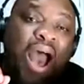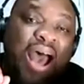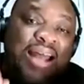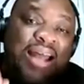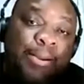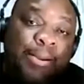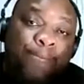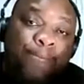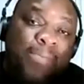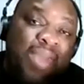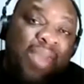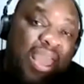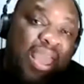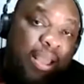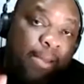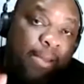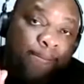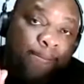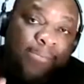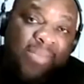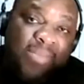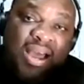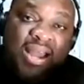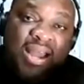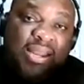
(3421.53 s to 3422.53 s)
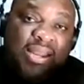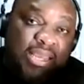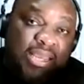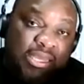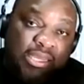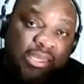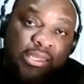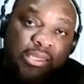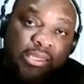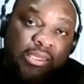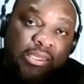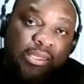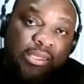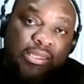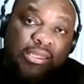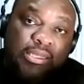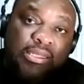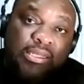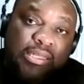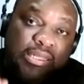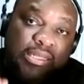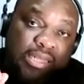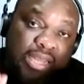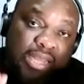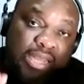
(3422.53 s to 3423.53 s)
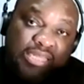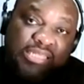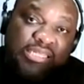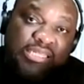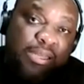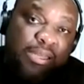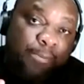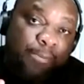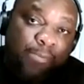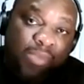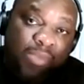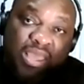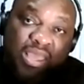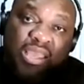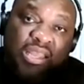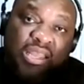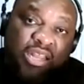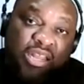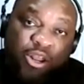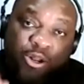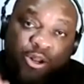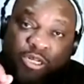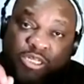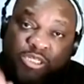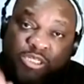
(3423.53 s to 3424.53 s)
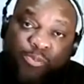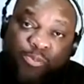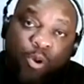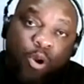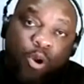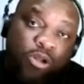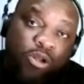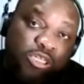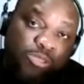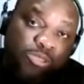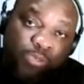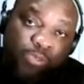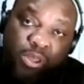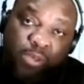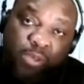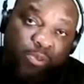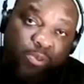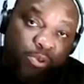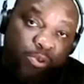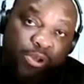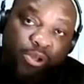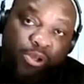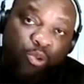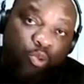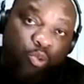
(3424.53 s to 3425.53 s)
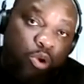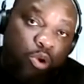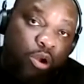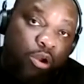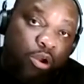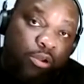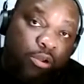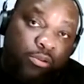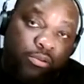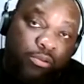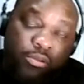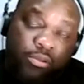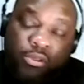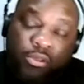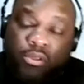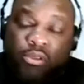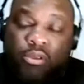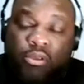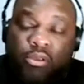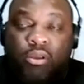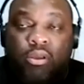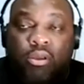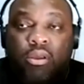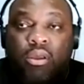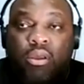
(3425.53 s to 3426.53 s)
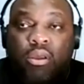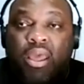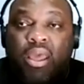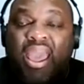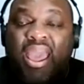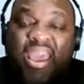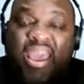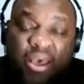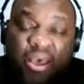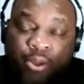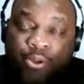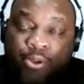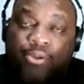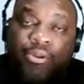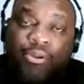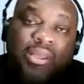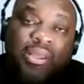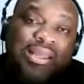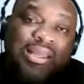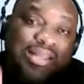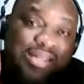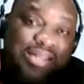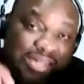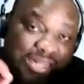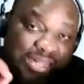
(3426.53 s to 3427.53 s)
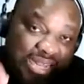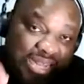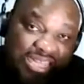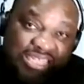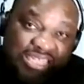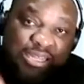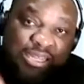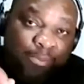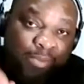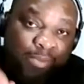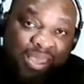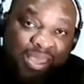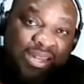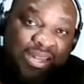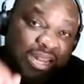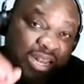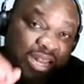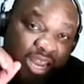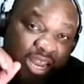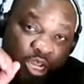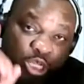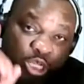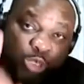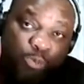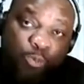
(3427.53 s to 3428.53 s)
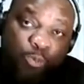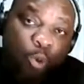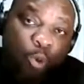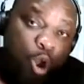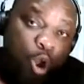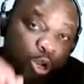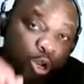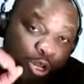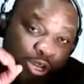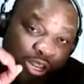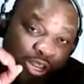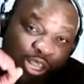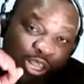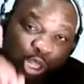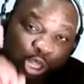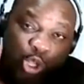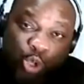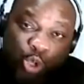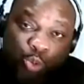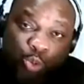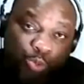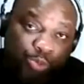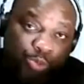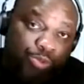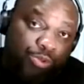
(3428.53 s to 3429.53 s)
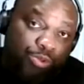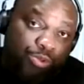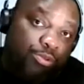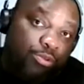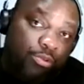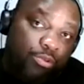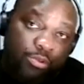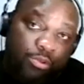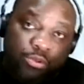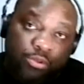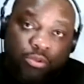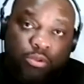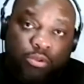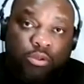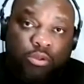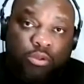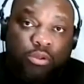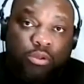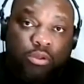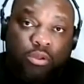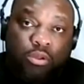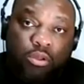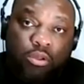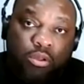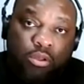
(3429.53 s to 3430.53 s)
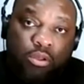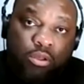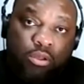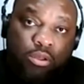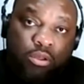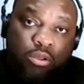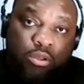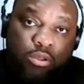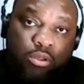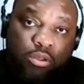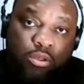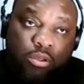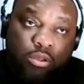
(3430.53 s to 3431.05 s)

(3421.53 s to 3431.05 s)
Just because they know how to make money doesn't mean they're the smartest people in the world. Hell, doesn't mean that they're smarter than you.